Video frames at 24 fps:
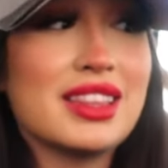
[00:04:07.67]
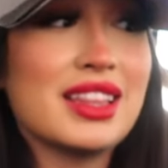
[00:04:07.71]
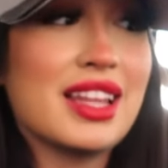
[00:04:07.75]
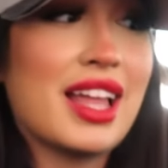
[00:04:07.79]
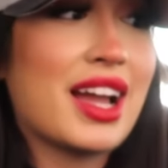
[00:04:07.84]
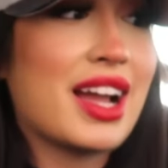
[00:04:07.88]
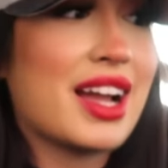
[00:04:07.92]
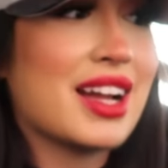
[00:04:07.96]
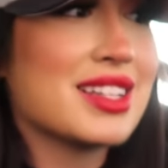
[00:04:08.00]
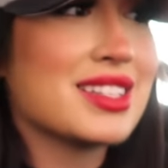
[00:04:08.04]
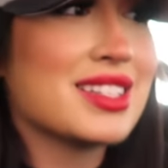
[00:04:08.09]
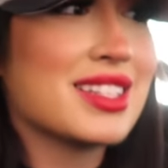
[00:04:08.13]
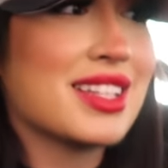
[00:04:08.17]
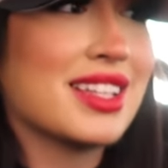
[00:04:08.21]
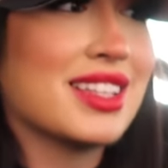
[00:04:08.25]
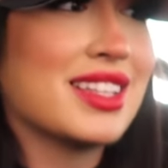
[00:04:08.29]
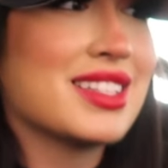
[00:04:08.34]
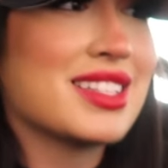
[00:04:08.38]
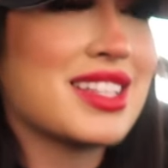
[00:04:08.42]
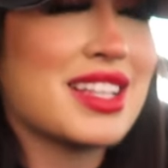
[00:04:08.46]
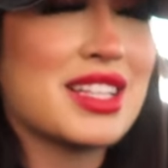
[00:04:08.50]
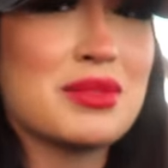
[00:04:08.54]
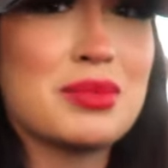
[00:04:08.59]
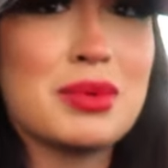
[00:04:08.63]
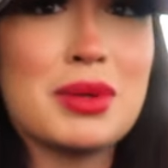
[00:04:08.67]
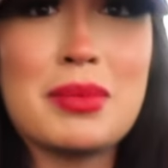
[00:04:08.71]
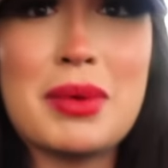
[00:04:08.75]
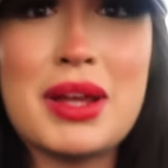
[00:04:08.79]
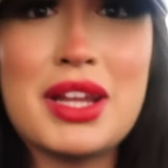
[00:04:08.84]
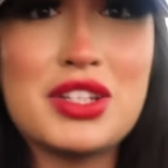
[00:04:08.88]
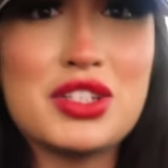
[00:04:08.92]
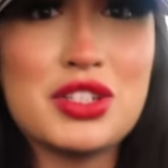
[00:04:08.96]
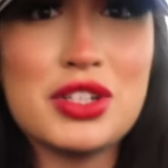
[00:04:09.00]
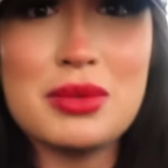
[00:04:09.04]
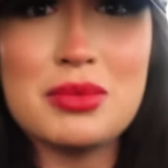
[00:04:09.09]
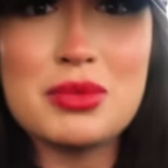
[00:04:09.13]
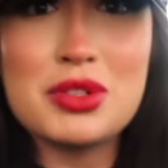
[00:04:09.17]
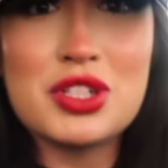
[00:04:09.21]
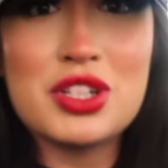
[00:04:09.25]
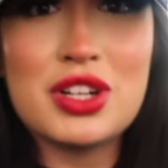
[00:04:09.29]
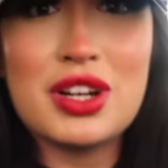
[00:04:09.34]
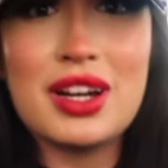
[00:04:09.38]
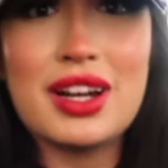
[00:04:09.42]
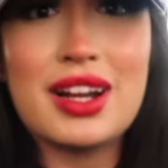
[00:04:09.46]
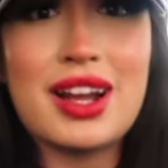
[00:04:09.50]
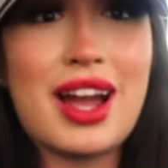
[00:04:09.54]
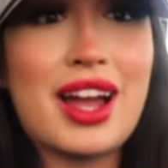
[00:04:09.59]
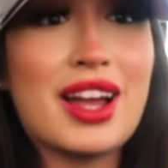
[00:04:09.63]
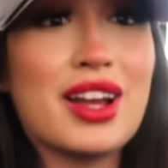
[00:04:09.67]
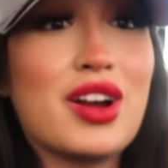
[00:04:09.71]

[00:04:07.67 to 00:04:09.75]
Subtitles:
Like I said, this has been my dream truck.